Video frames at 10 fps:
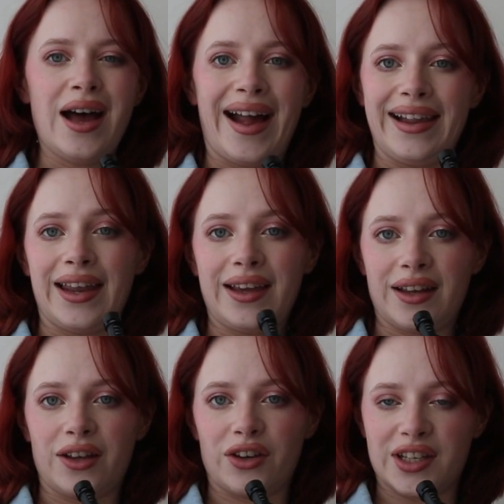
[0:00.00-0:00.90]
I like
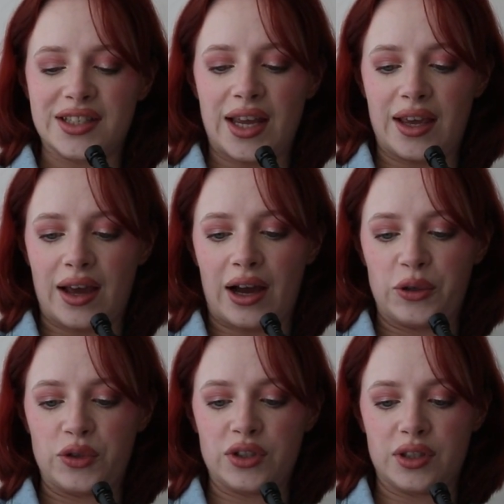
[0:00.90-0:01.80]
that you can take
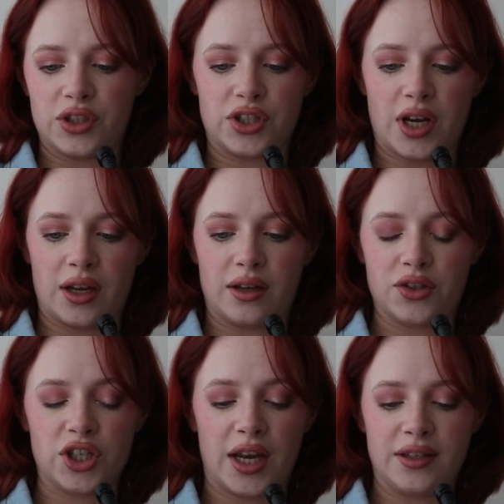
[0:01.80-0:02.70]
out the
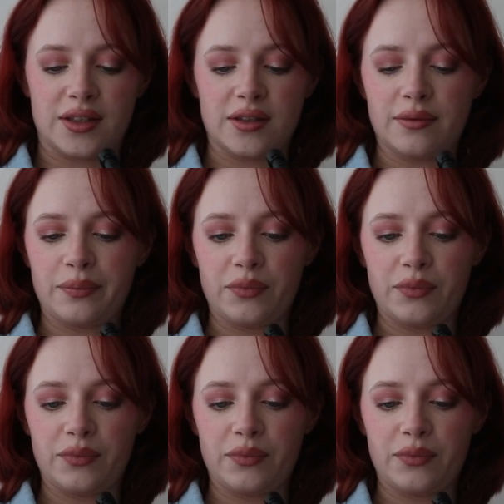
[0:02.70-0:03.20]
shades